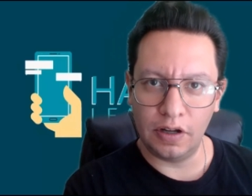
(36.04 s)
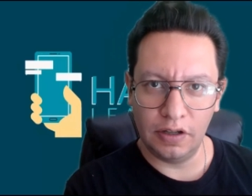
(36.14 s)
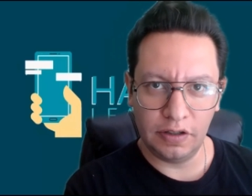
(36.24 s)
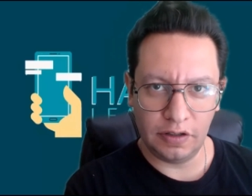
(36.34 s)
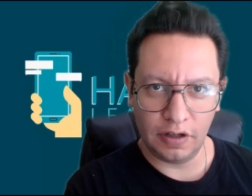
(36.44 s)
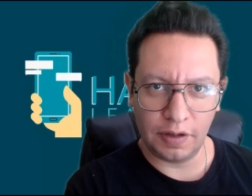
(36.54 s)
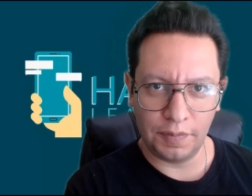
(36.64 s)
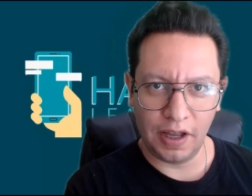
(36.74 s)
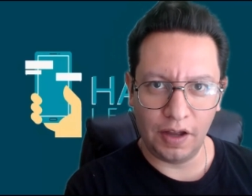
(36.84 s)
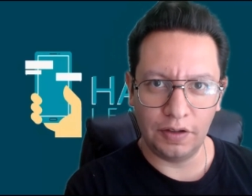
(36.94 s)
going to talk
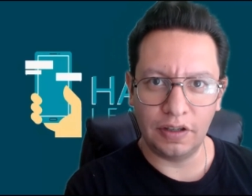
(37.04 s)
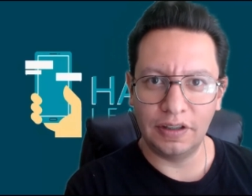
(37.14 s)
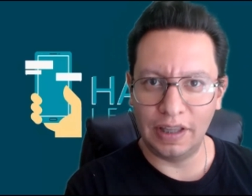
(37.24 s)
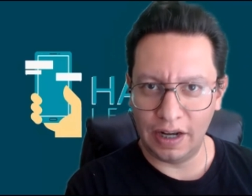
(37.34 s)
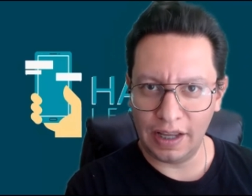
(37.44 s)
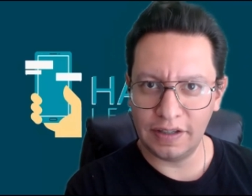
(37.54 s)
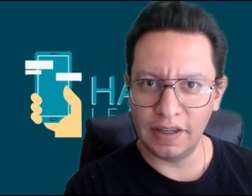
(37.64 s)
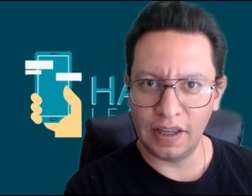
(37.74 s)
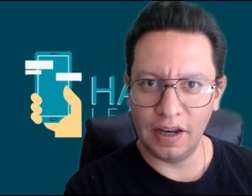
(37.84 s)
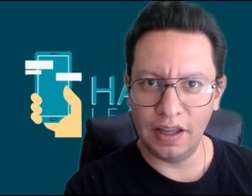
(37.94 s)
about the
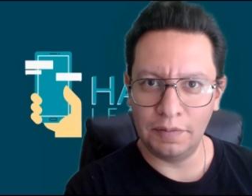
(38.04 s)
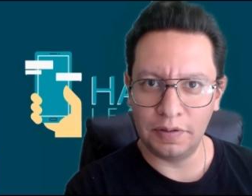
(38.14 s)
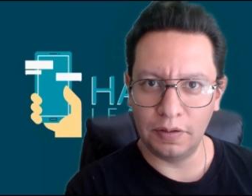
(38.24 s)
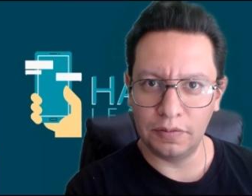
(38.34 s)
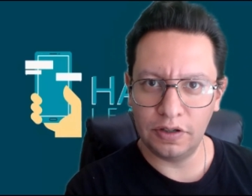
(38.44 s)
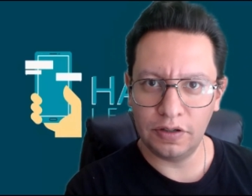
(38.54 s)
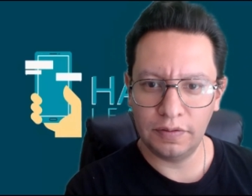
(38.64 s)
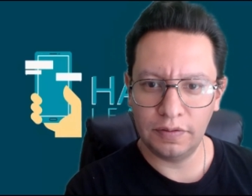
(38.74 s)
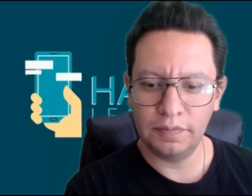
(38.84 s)
lexical approach.